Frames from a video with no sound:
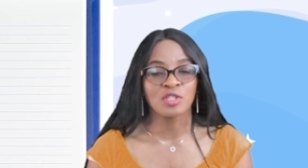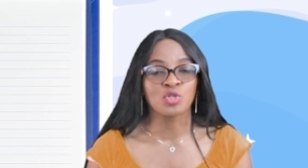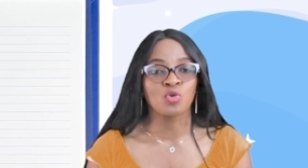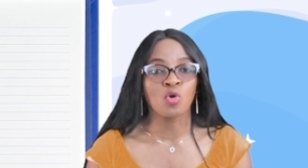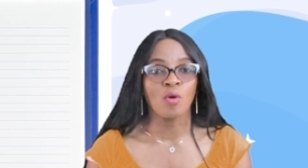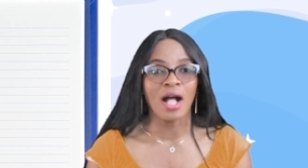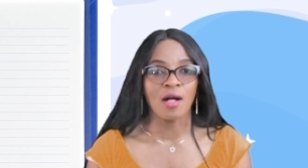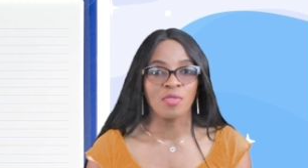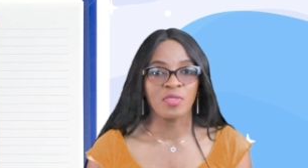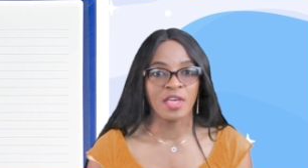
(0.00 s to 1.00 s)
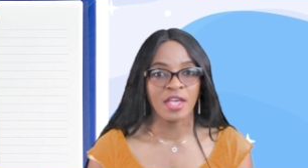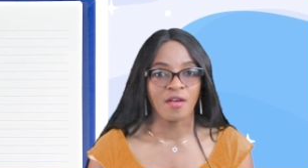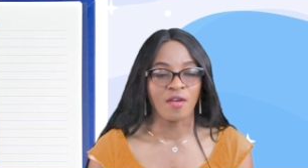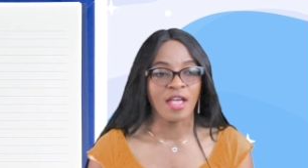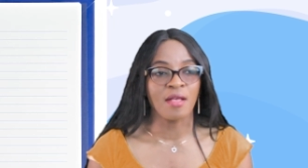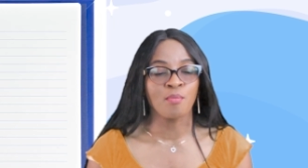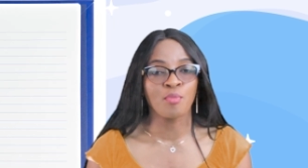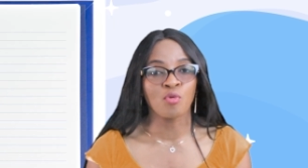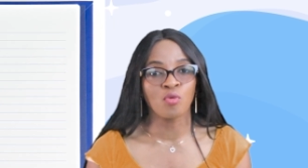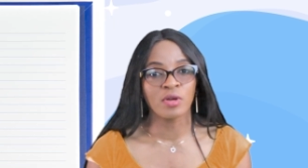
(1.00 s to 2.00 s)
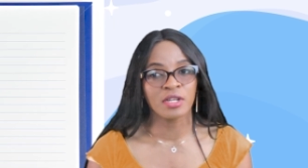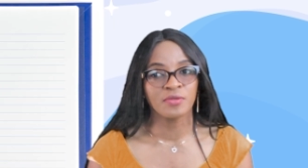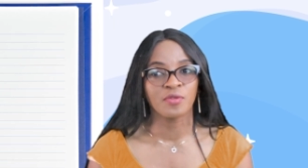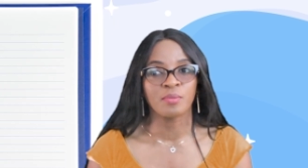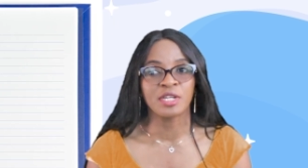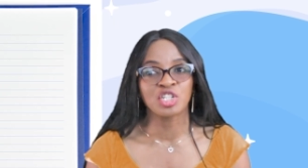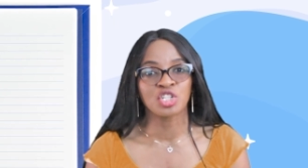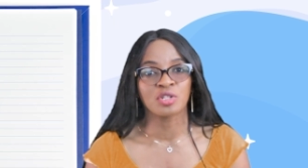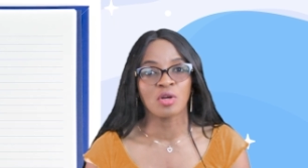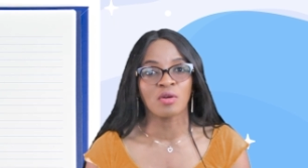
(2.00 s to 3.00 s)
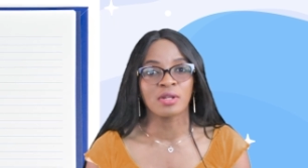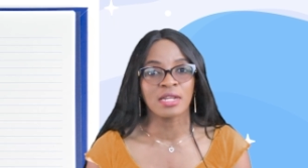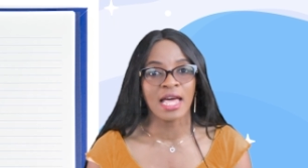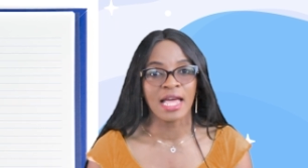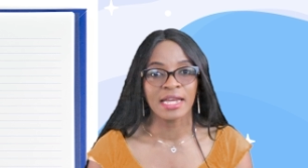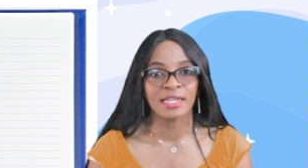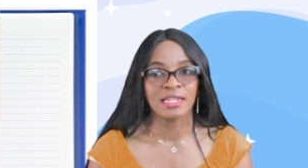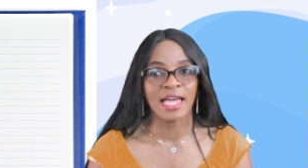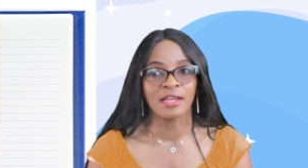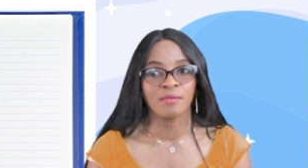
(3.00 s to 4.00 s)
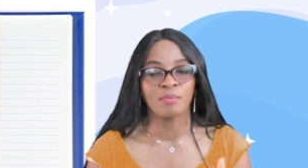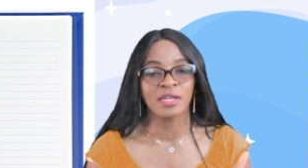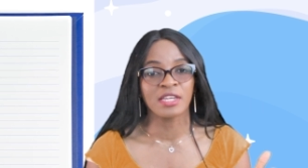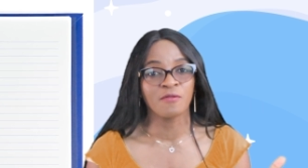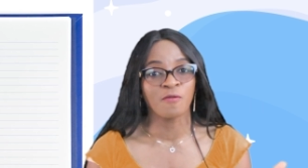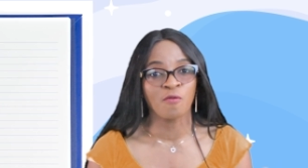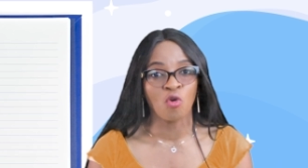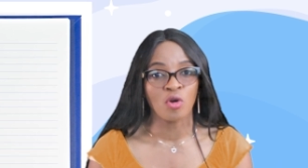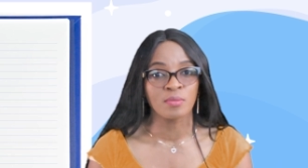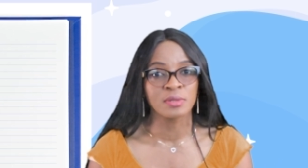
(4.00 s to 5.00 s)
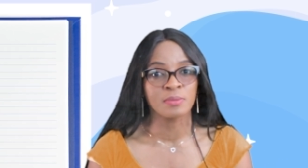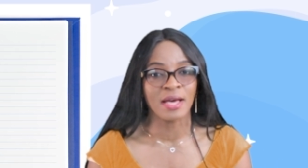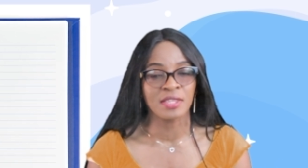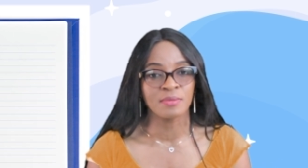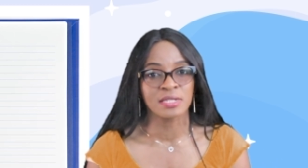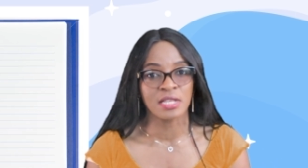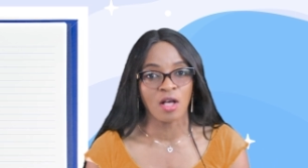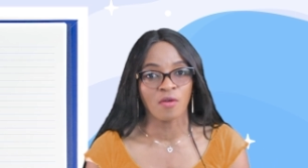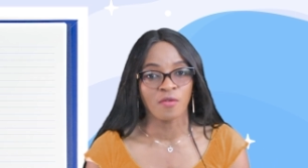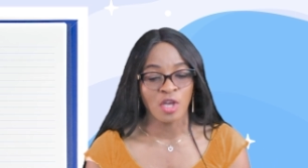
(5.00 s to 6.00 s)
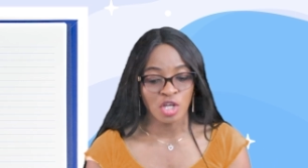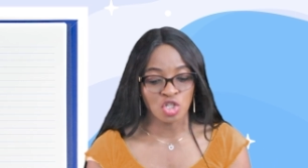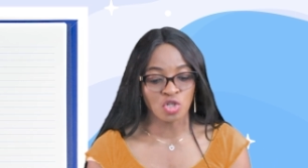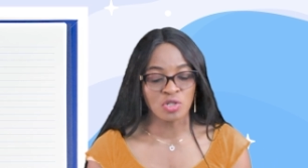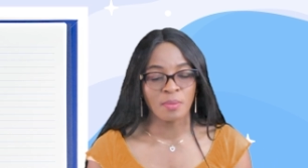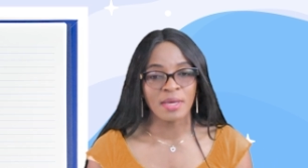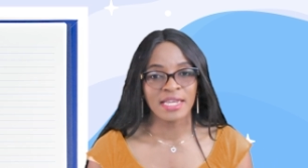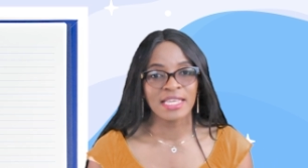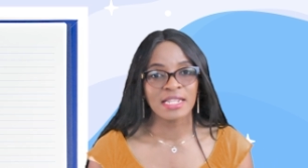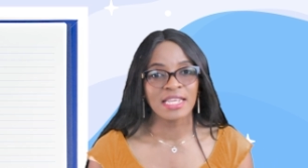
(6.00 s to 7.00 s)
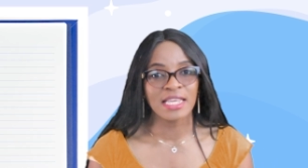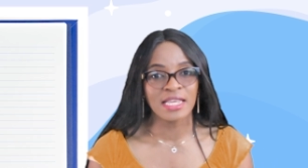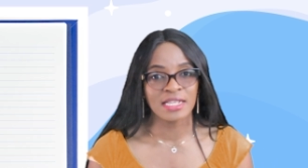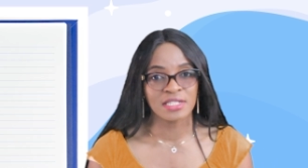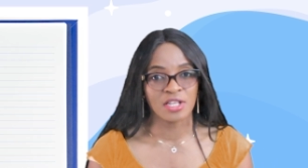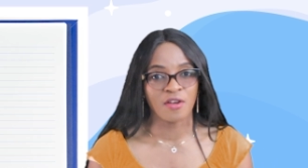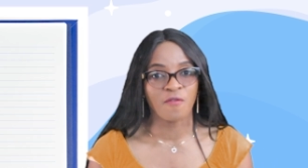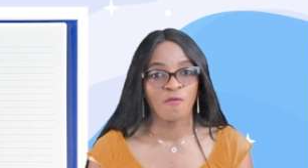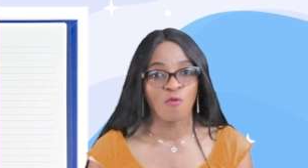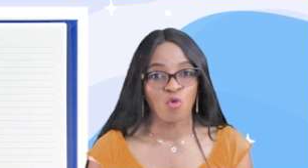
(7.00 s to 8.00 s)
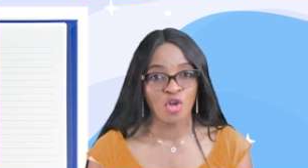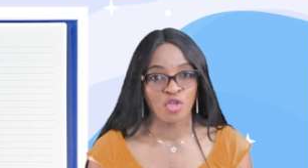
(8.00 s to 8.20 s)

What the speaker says: to go out there and pull information online, like making forms by themselves. So to make it easier for